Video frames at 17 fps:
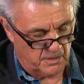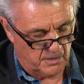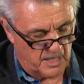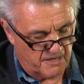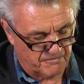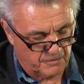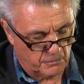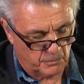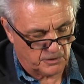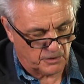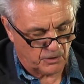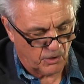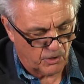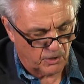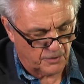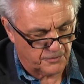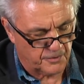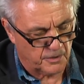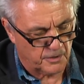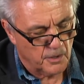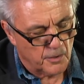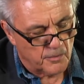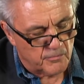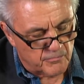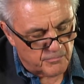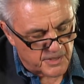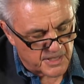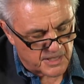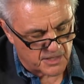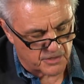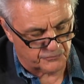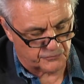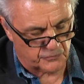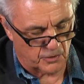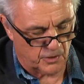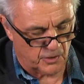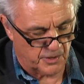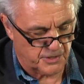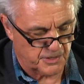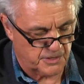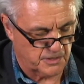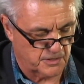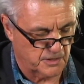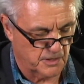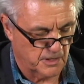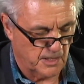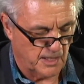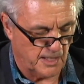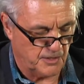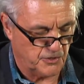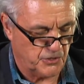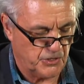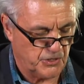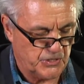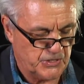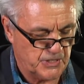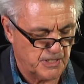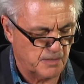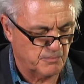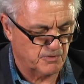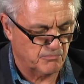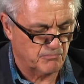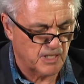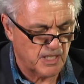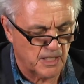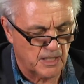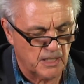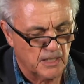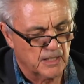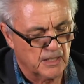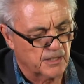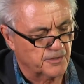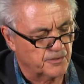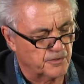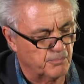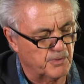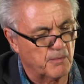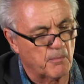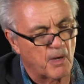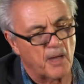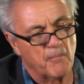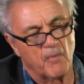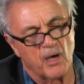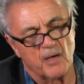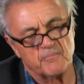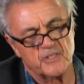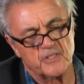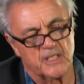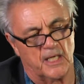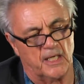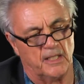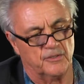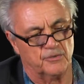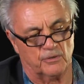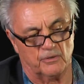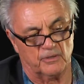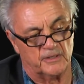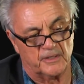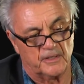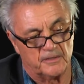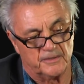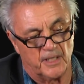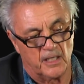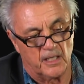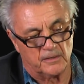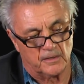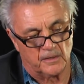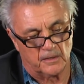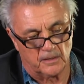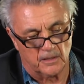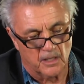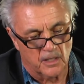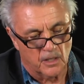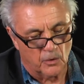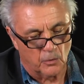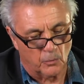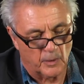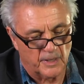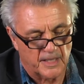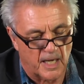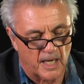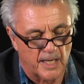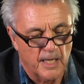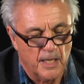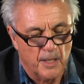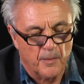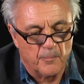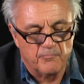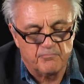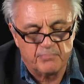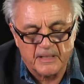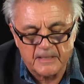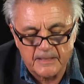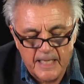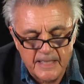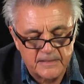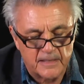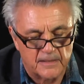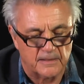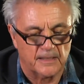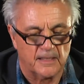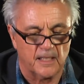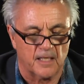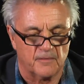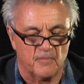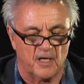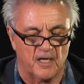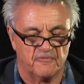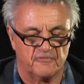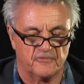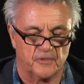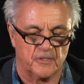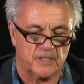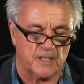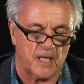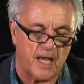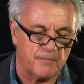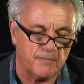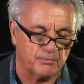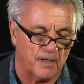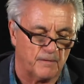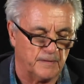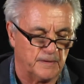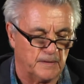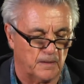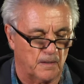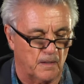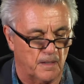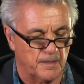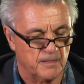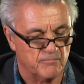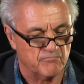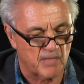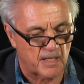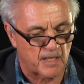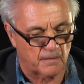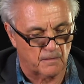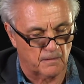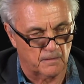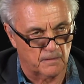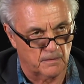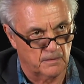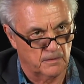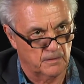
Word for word: Everyone called her Miss Frost, and she seemed to me to be my mum's age or a little younger when I belatedly got my first library card and met her.